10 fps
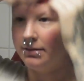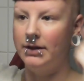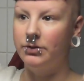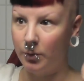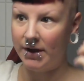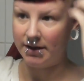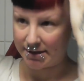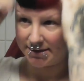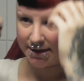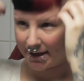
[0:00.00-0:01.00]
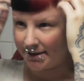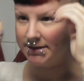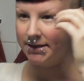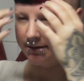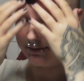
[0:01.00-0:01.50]
like the way that it's
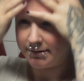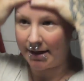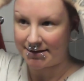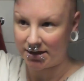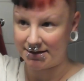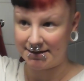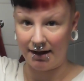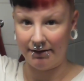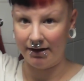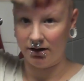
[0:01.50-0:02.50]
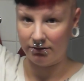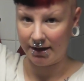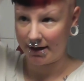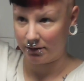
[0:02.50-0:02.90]
cut, and it's not styled at all right